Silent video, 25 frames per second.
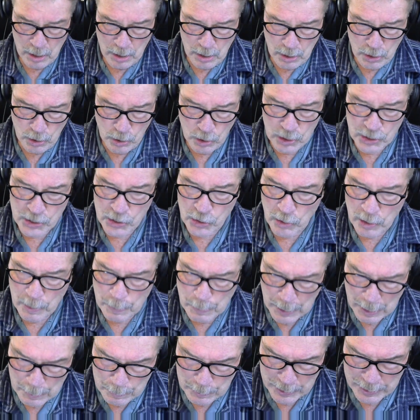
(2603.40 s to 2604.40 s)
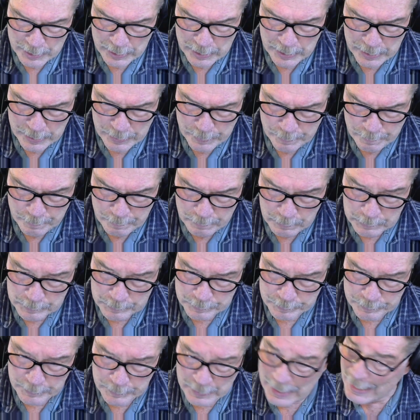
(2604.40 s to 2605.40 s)
who is a Republican,
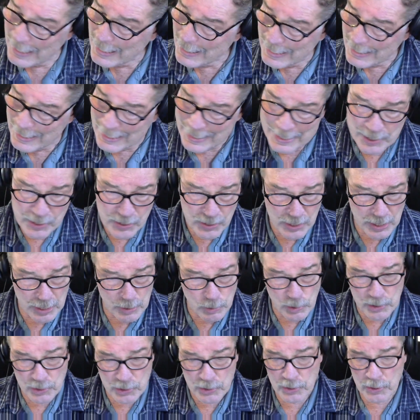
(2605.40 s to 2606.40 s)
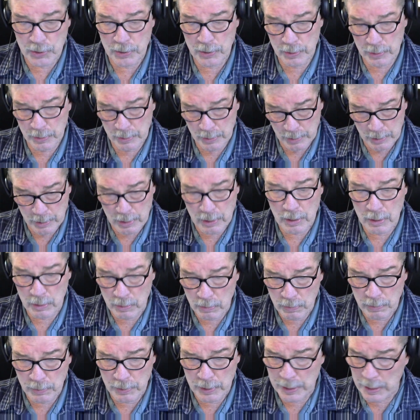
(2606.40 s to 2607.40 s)
I guess he was
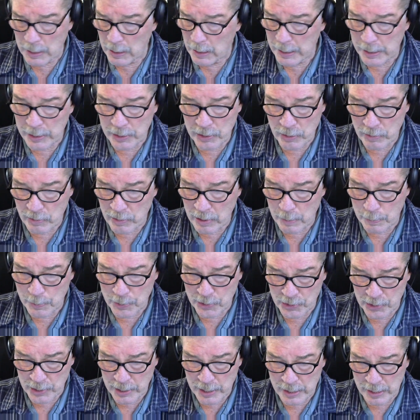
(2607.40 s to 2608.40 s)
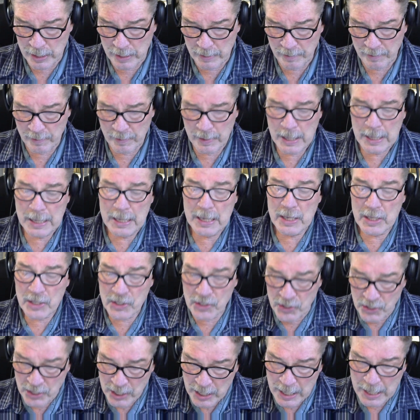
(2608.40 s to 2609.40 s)
an elected representative,
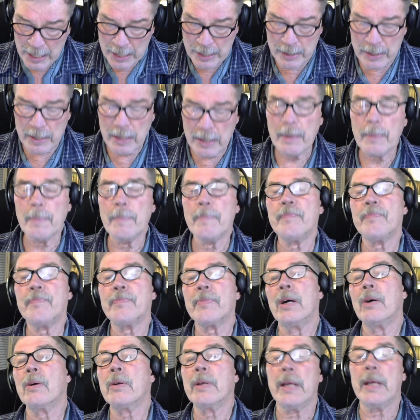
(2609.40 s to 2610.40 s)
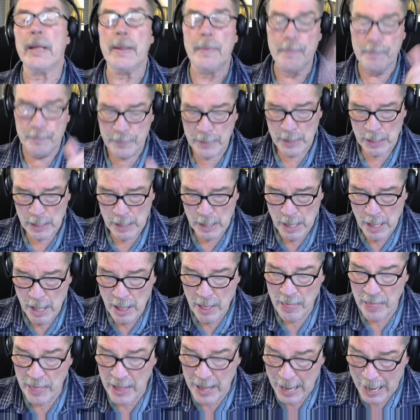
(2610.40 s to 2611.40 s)
said, okay,
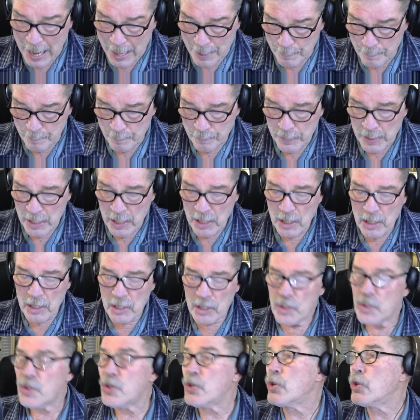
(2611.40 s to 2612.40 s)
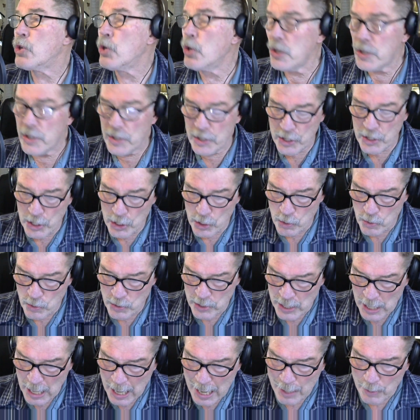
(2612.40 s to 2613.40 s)
that should you
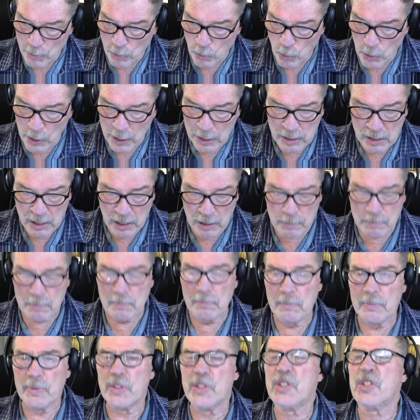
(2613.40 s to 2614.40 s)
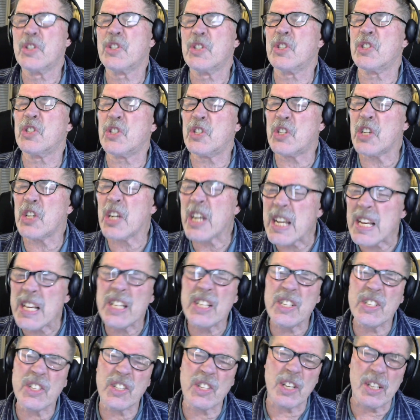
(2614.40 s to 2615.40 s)
not welcome
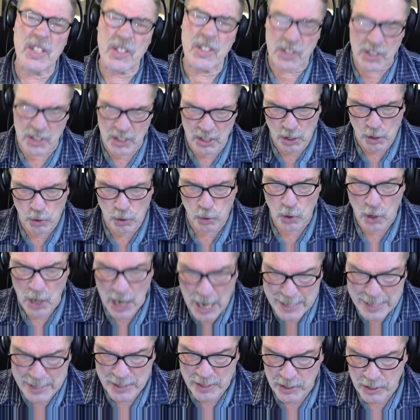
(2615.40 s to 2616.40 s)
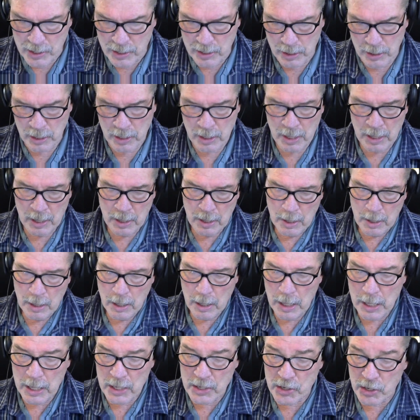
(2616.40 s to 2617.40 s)
Jesus Christ
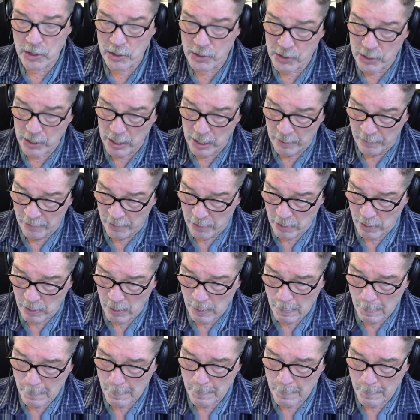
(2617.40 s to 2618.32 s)
as your Savior,